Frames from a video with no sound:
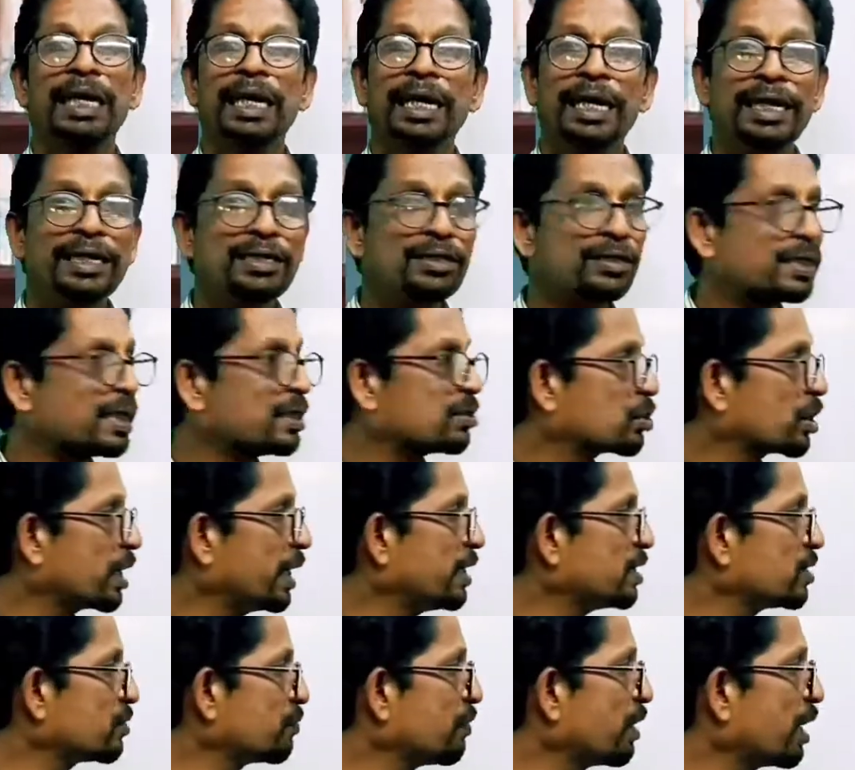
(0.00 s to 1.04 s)
In such
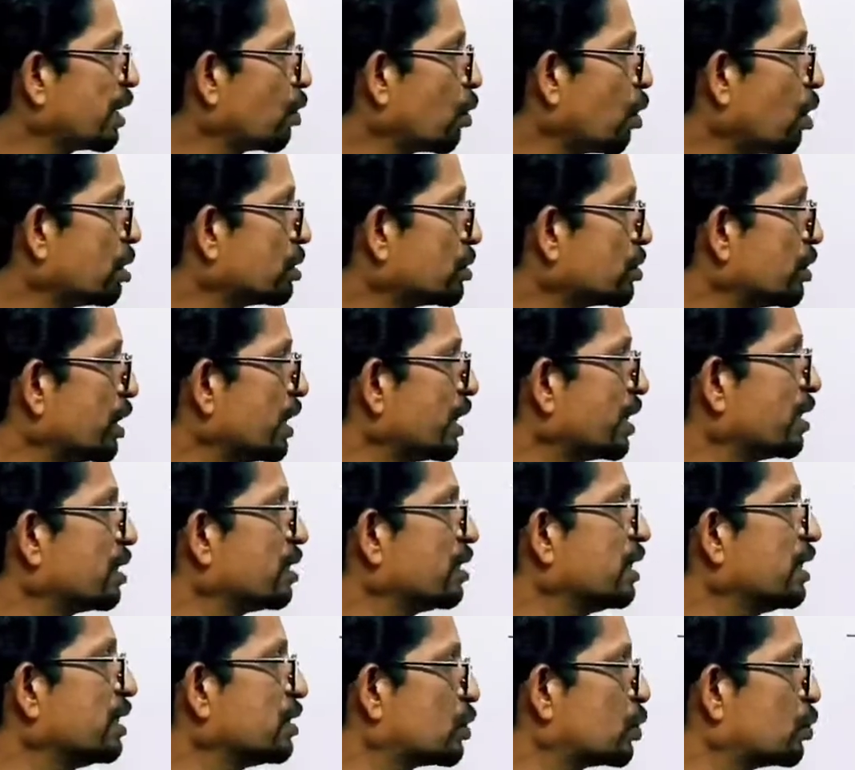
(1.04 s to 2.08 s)
case, we are not taking
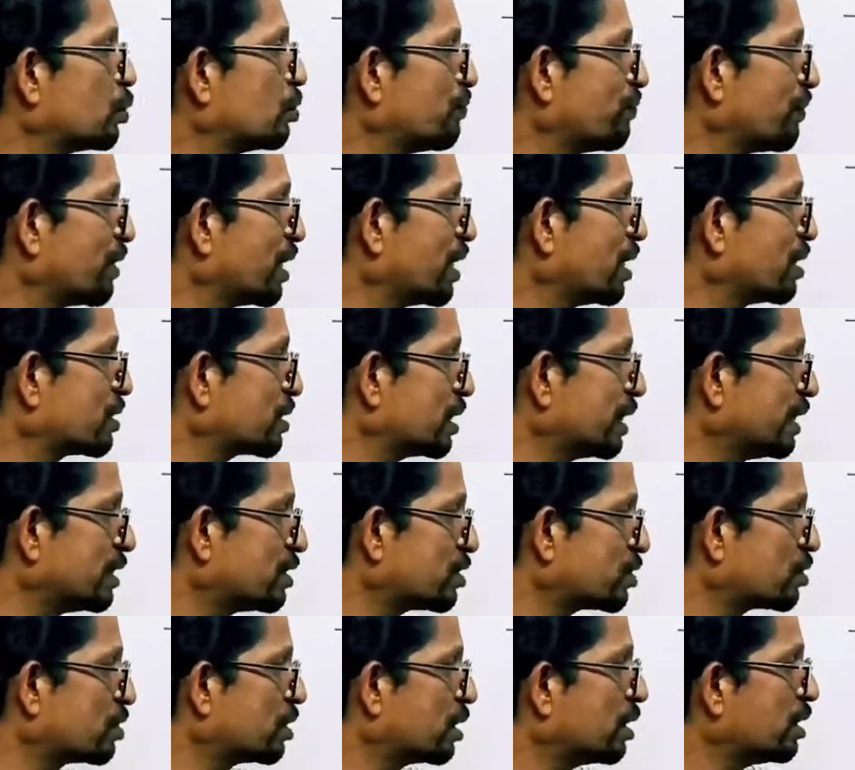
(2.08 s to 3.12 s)
these two figures.
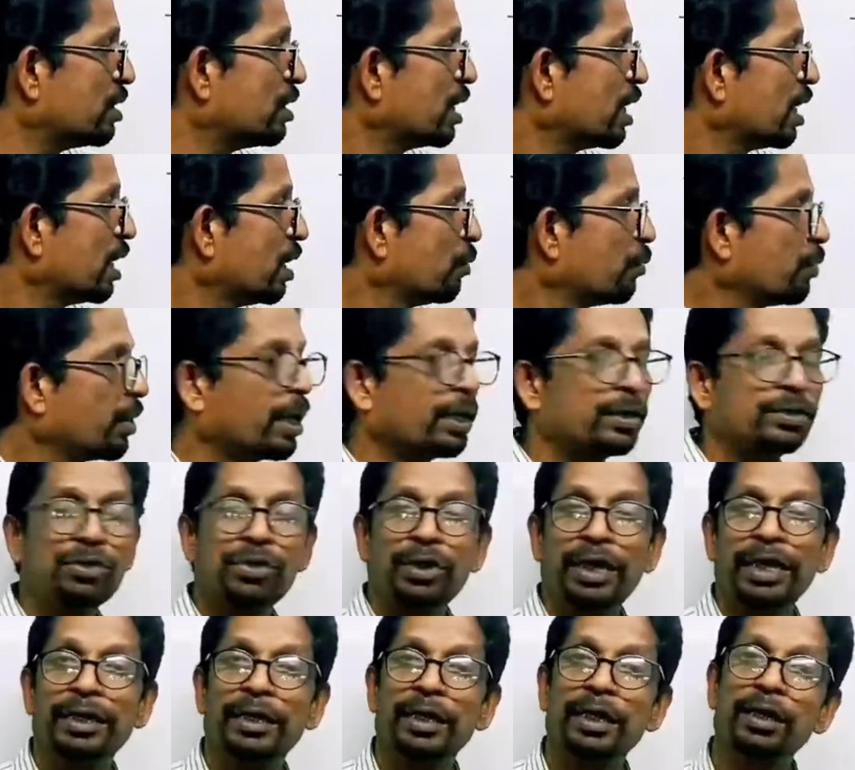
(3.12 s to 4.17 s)
Instead, we are
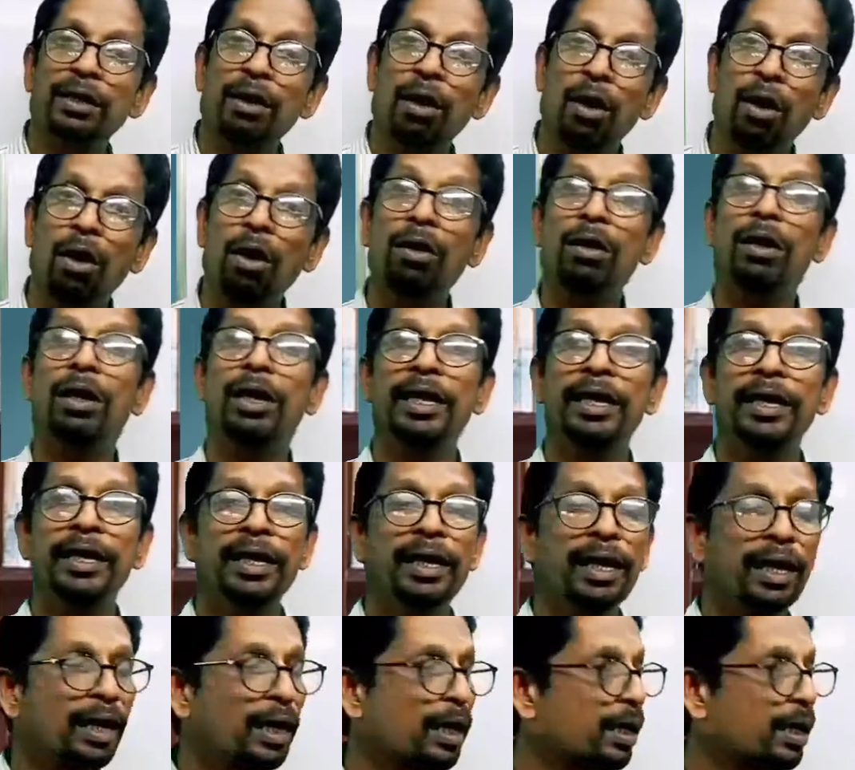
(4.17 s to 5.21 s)
taking only